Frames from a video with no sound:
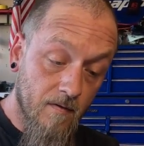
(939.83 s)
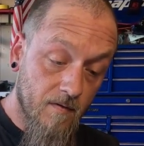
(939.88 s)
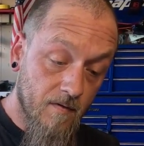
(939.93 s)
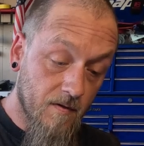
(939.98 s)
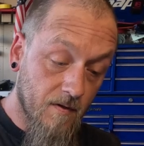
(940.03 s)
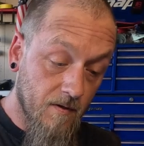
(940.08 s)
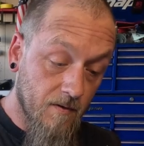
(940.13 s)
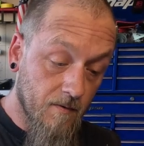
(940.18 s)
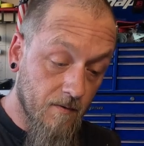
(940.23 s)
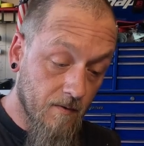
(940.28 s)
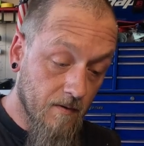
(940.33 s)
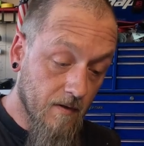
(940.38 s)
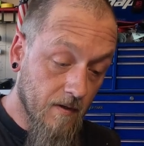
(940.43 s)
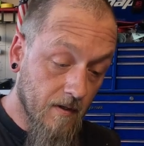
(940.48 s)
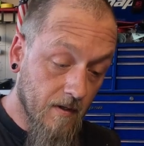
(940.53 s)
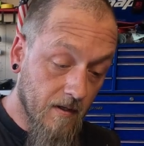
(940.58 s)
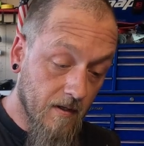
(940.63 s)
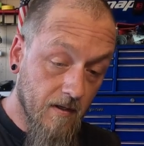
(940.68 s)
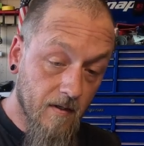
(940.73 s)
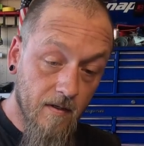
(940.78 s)
So
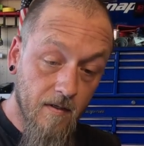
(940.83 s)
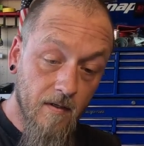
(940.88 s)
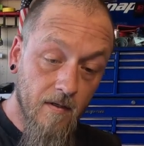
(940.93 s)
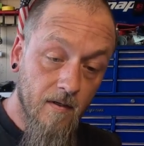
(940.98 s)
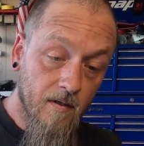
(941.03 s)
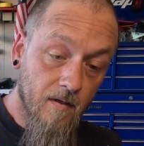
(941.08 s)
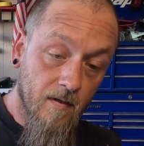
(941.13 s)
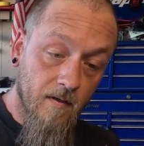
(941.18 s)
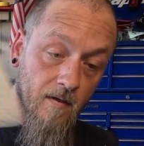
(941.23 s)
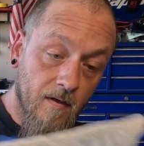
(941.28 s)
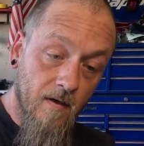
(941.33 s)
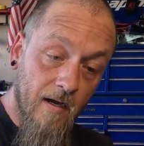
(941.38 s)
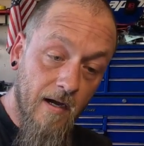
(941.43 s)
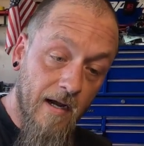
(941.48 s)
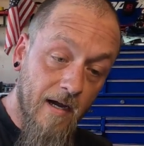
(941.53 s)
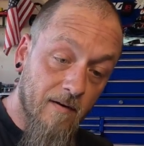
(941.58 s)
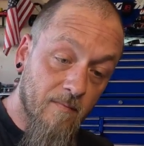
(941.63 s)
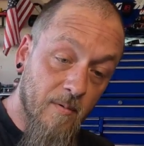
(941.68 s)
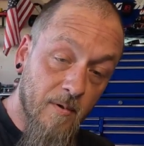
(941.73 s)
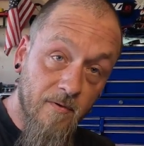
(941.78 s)
I
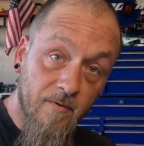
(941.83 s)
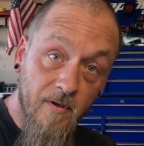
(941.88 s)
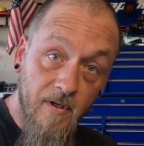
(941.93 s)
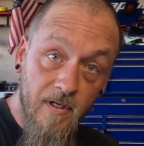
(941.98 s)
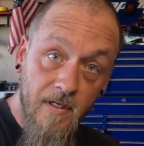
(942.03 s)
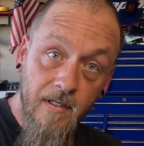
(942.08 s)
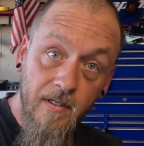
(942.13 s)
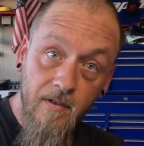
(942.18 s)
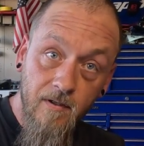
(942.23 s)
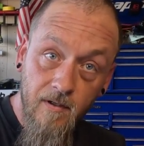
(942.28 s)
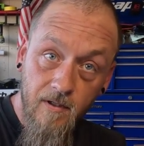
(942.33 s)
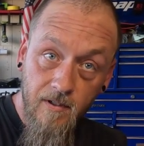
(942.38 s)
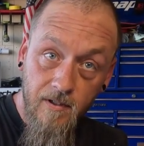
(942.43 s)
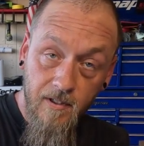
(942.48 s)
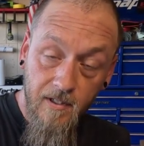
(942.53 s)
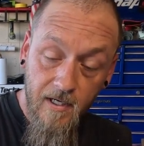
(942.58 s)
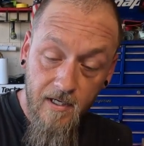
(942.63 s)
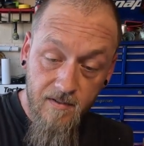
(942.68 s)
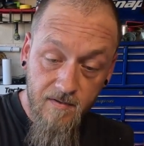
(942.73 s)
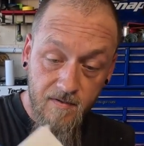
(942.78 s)
have been reading all
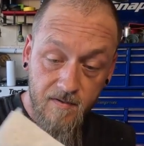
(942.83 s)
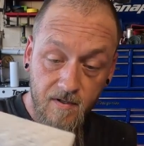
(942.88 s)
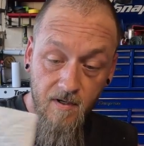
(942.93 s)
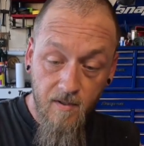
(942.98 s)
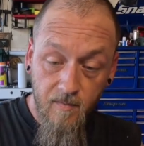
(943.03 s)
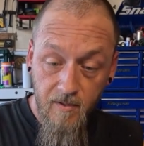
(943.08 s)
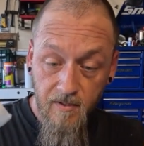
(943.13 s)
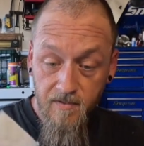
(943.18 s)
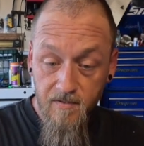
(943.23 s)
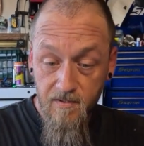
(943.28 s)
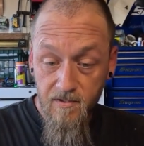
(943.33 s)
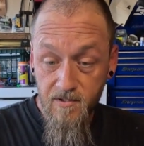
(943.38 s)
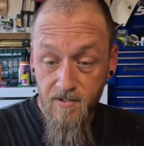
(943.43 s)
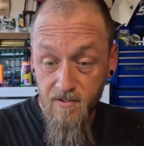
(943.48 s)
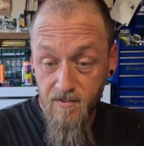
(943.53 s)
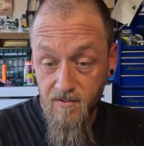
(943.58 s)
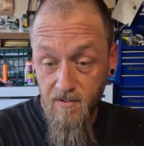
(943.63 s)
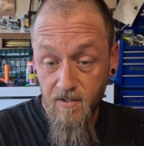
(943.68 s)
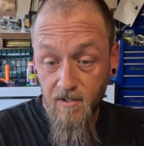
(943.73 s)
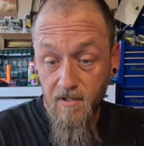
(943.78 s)
your guys' comments, and
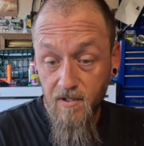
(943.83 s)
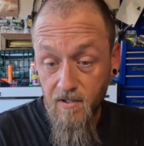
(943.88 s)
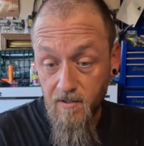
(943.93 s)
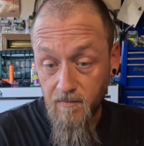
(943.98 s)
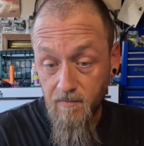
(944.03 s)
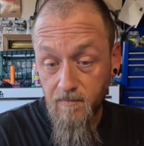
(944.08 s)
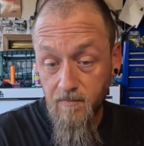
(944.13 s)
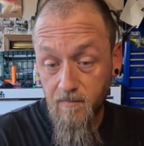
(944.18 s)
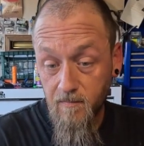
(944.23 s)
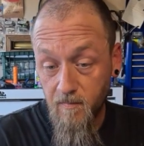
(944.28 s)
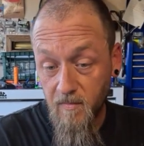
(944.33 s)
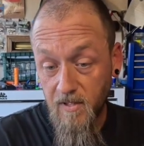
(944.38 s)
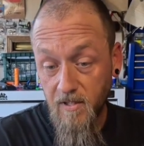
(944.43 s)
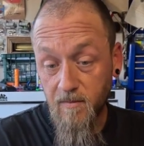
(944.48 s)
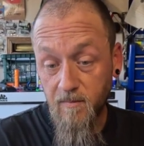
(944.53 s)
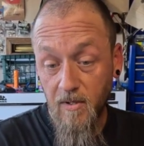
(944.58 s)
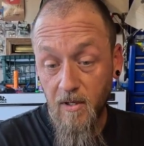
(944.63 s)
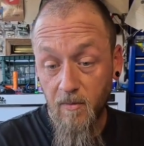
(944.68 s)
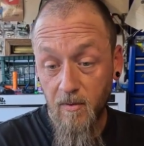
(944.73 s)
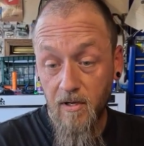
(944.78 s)
just so you know, me
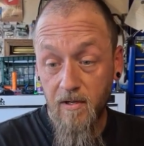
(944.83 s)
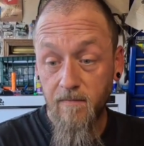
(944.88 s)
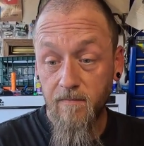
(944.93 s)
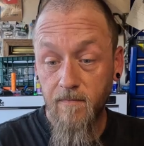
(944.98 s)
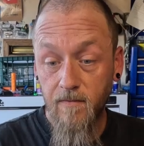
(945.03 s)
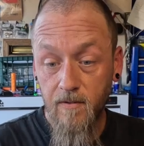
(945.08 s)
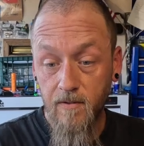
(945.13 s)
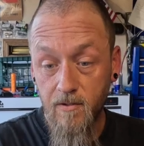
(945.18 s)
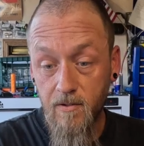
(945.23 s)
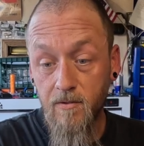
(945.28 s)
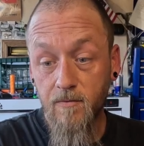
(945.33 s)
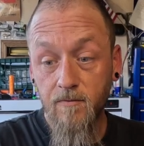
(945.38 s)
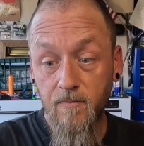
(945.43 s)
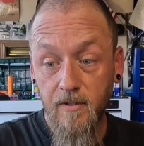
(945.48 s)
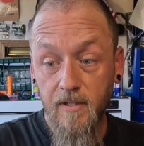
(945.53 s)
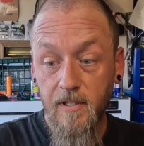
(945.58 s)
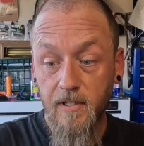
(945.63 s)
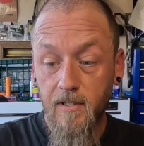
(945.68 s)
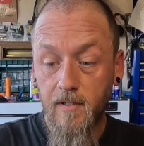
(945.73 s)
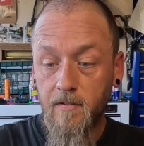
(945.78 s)
and my wife do
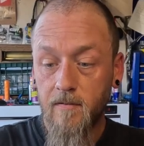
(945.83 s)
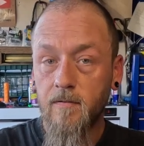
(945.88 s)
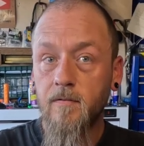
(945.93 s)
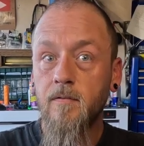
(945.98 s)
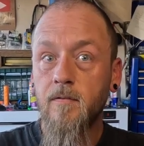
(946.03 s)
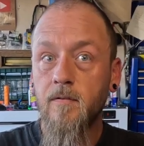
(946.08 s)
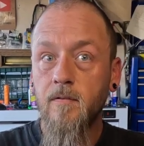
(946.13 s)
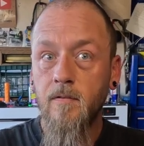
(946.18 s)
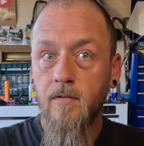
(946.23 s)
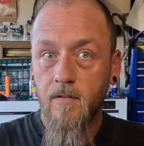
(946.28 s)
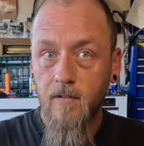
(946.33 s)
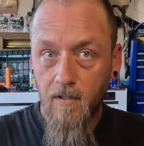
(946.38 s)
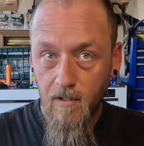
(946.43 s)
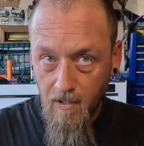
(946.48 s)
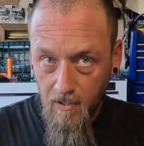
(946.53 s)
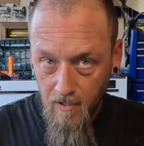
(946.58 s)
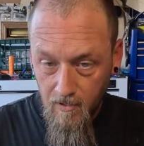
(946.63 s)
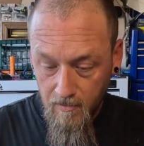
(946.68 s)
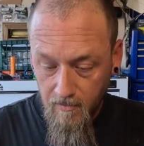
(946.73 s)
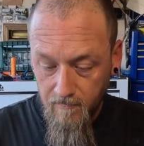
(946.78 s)
read
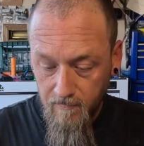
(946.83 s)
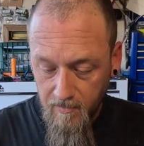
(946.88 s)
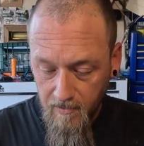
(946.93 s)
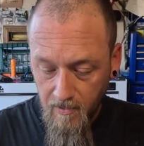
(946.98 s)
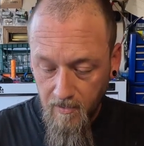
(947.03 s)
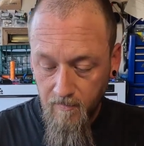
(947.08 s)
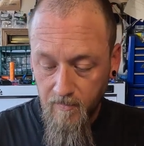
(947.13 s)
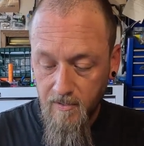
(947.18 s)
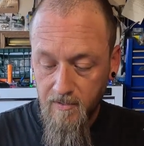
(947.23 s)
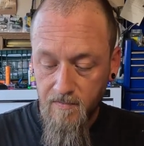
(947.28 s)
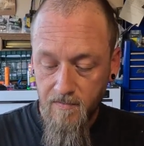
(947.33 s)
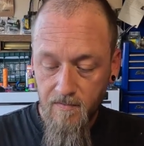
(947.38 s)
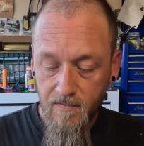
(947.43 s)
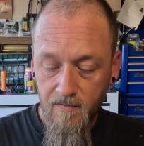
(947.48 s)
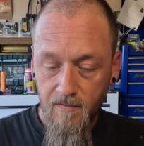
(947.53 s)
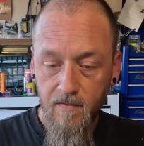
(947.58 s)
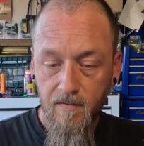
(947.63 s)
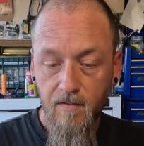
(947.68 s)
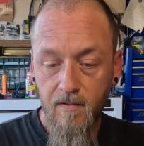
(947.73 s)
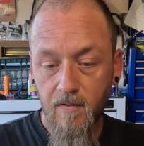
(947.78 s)
all of the
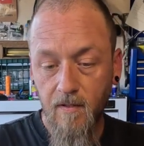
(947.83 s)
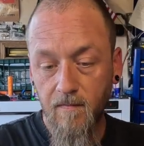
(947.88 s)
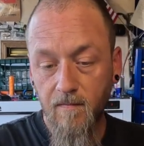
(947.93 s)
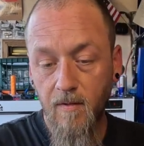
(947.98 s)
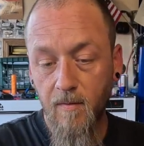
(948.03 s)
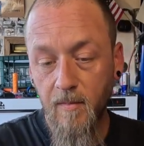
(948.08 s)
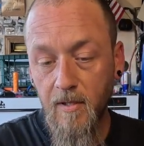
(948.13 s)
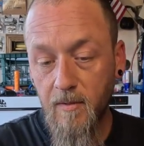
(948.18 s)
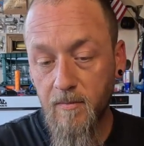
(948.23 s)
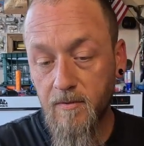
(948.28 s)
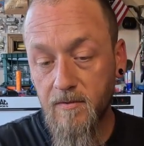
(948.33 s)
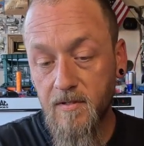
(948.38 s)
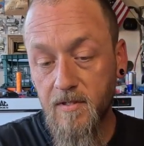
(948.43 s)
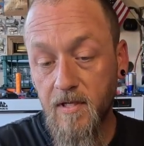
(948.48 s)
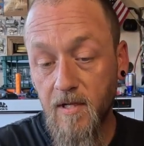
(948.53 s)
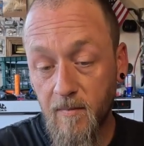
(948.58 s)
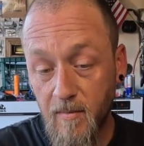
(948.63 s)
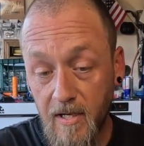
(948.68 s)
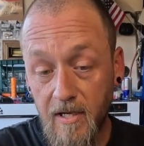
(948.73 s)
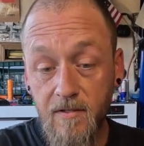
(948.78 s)
comments. If I'm able to
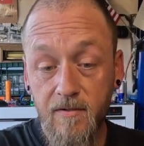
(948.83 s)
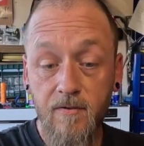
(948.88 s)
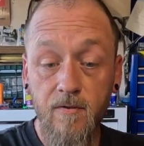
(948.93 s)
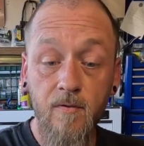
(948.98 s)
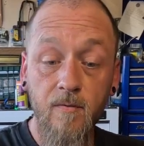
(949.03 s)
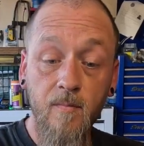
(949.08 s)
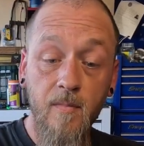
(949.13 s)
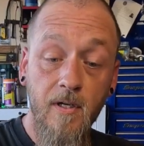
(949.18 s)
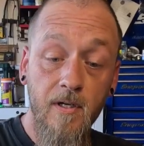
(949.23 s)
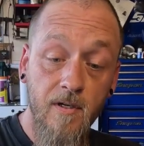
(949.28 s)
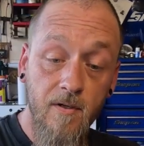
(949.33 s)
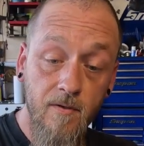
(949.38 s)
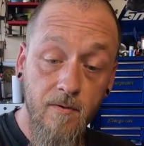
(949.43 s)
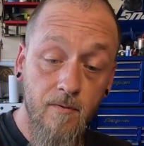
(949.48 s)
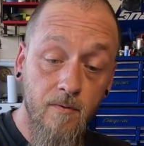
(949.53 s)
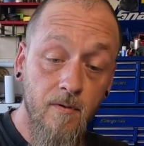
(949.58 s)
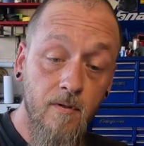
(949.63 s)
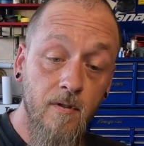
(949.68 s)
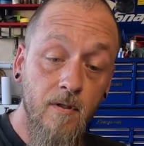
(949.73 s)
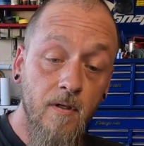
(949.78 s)
get back to them, I
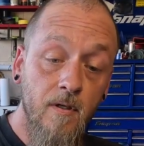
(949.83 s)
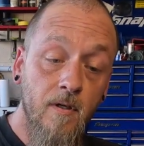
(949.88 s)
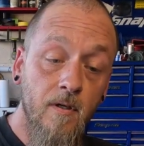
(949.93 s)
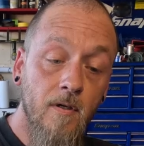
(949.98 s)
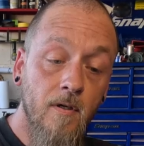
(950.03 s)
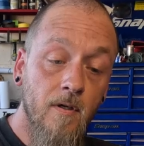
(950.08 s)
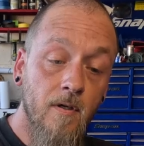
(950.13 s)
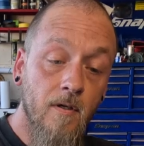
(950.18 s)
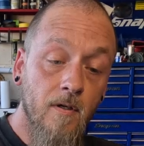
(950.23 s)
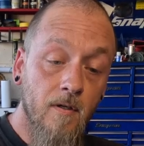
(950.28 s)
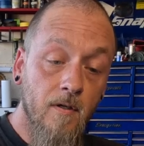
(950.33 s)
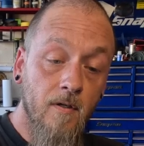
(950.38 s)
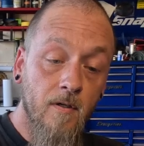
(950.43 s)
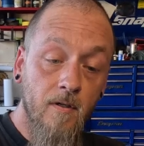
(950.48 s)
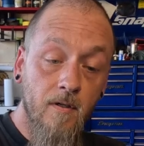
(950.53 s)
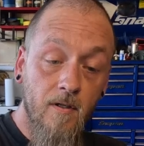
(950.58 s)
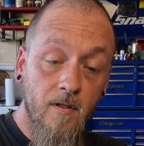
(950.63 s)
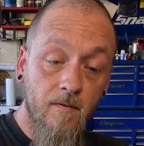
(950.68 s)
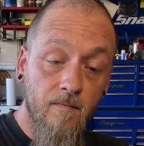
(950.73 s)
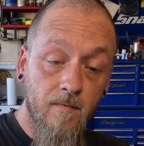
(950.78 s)
do.
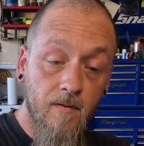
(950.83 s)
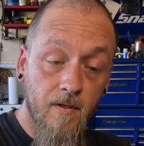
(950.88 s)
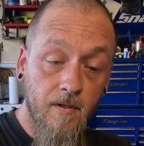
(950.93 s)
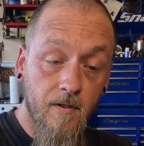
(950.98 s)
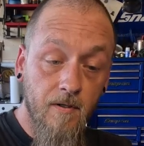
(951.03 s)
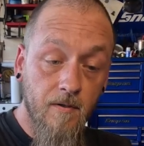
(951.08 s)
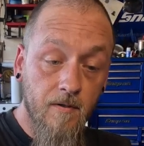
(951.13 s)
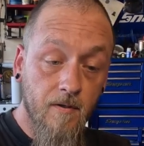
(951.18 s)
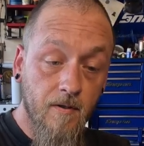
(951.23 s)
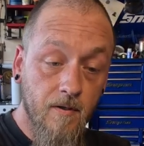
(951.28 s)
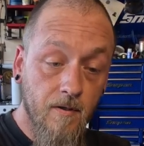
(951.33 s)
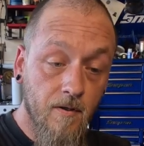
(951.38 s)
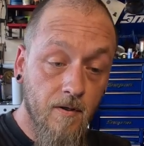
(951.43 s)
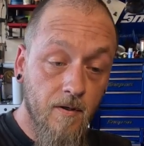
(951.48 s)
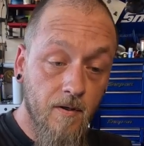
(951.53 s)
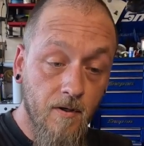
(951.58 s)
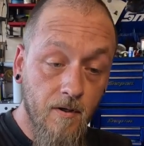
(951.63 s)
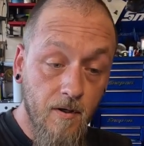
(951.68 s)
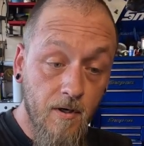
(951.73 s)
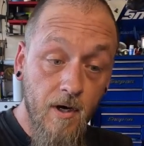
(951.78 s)
If they're
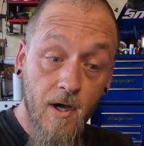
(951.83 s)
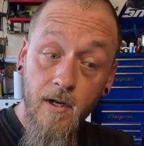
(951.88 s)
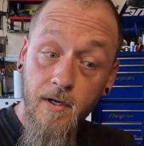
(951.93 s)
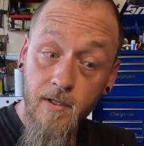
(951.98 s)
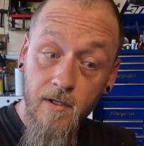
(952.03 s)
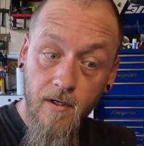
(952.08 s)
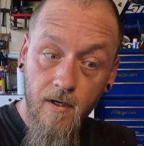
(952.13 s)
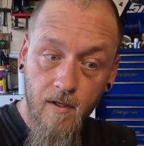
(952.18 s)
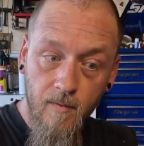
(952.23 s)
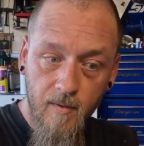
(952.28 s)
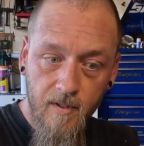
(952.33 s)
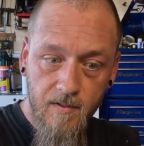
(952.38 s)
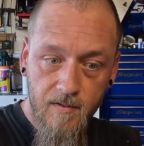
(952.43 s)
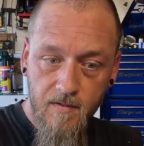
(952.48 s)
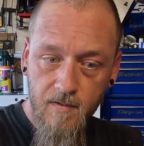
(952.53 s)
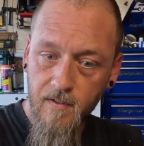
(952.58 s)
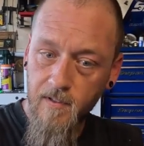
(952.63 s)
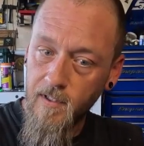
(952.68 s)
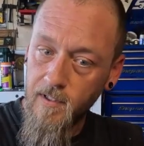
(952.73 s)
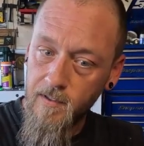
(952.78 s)
naughty
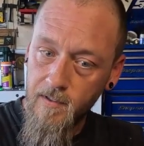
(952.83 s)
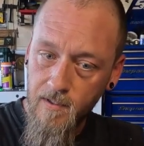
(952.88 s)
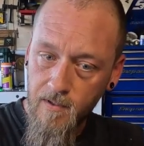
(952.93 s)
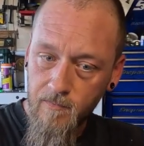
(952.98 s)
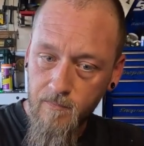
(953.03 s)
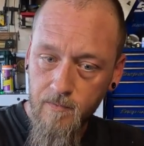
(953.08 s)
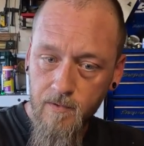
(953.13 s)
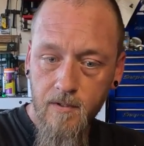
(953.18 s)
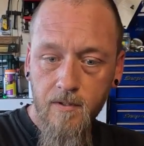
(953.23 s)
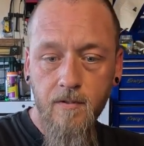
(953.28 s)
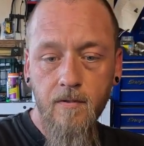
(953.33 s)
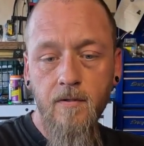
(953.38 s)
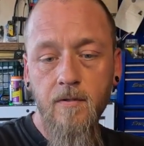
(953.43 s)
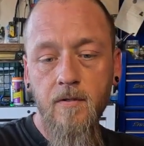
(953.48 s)
comments, then I don't.